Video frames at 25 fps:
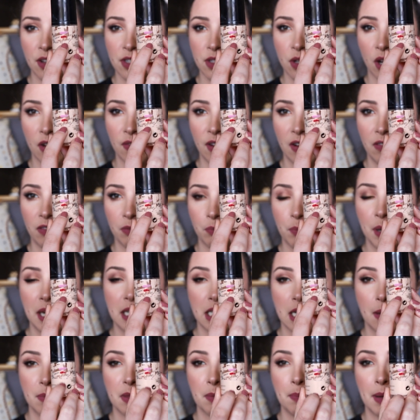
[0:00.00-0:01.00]
So I've even
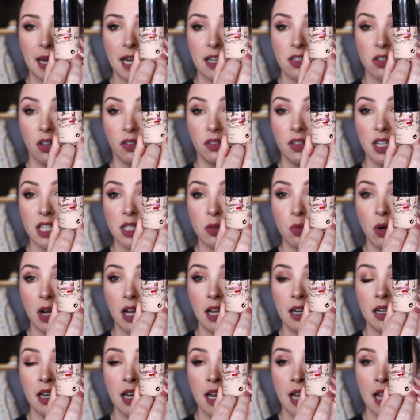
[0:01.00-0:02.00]
picked up the pace on this
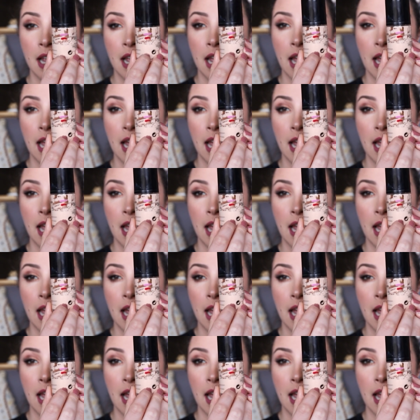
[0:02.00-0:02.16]
one.